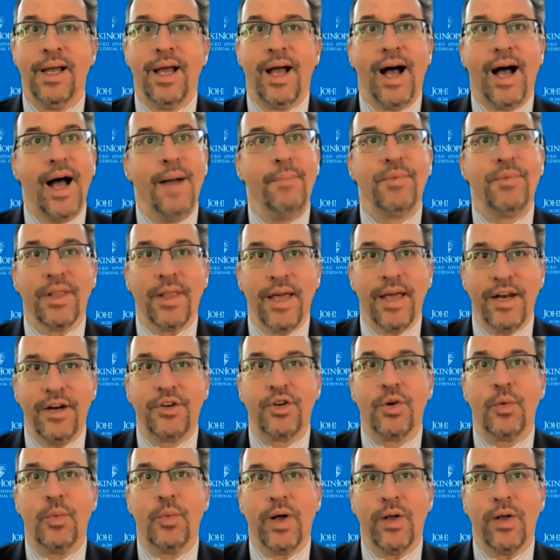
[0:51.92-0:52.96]
I'm delighted
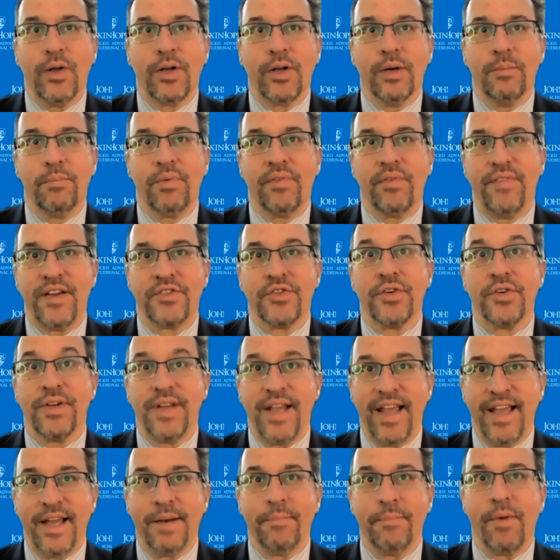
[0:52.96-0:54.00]
to welcome Professor
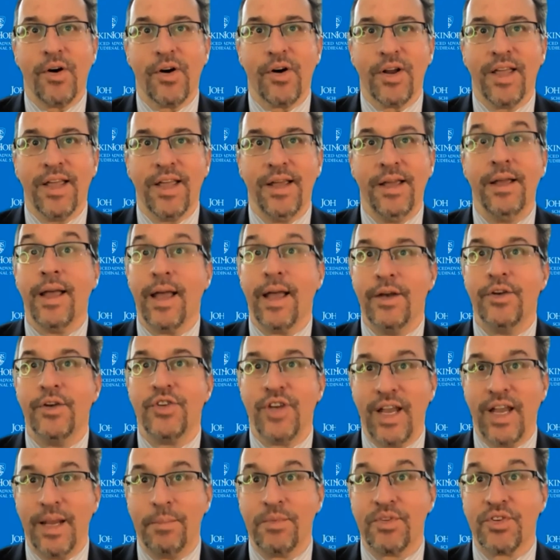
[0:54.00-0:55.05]
Dan Markey and
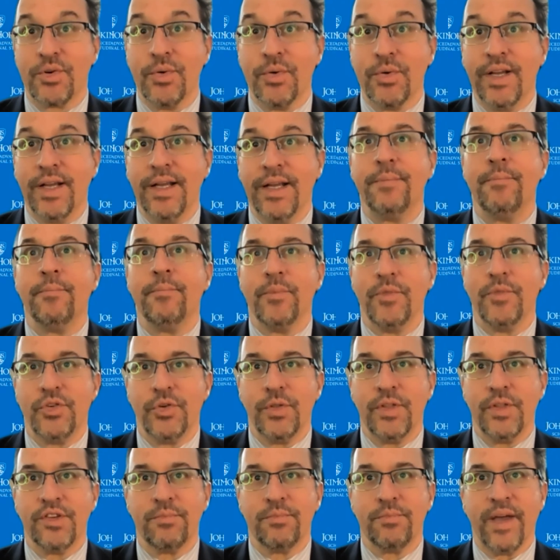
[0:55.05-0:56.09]
James Green to
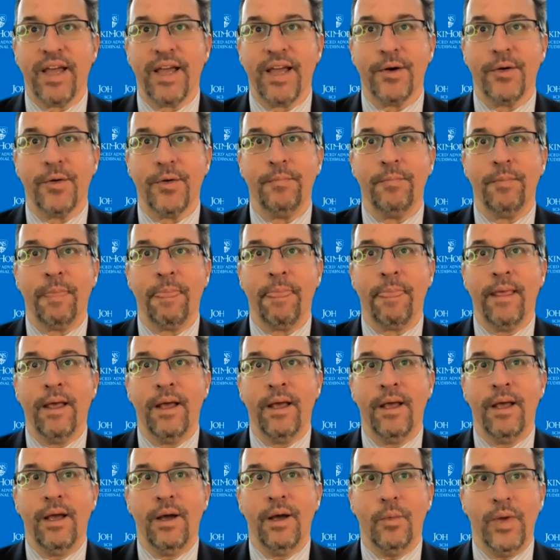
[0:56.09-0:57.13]
this panel.
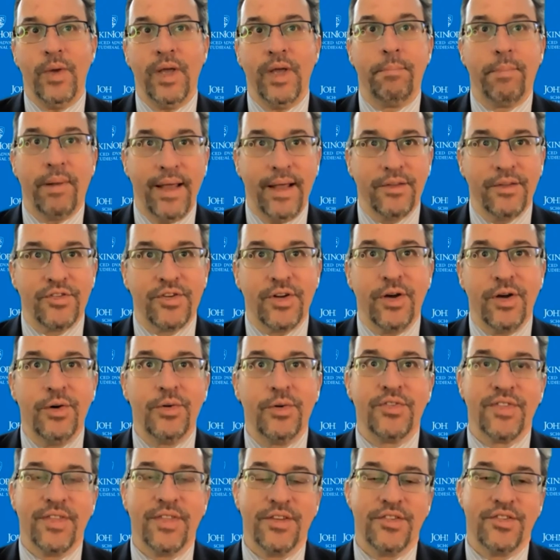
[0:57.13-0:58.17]
We had plans to
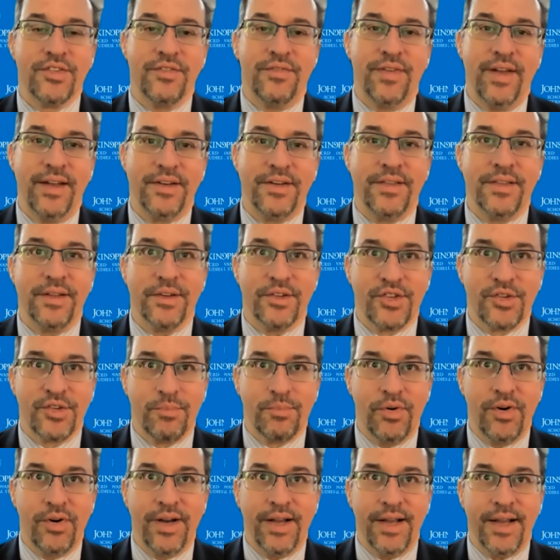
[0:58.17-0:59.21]
host this event in the
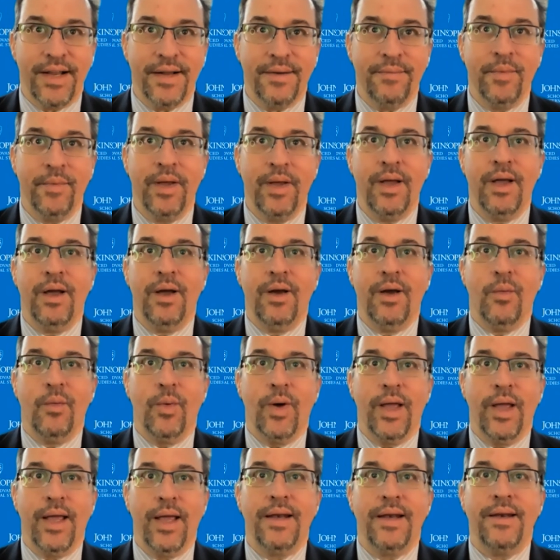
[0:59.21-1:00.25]
spring
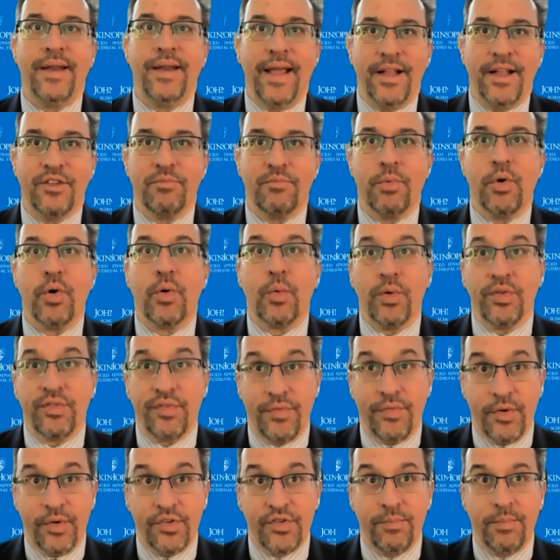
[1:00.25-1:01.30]
when Dan's book was
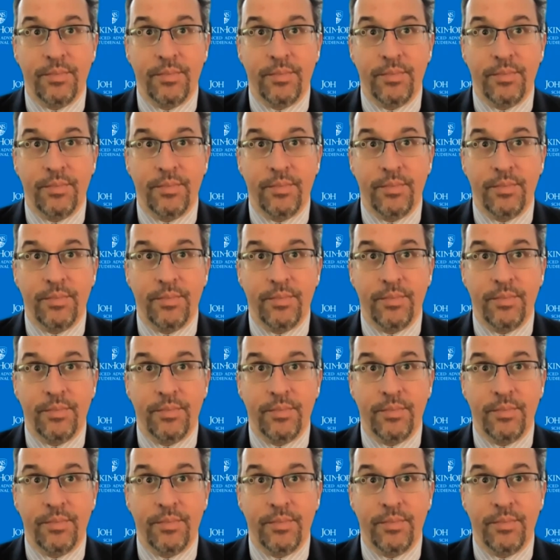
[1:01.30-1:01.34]
first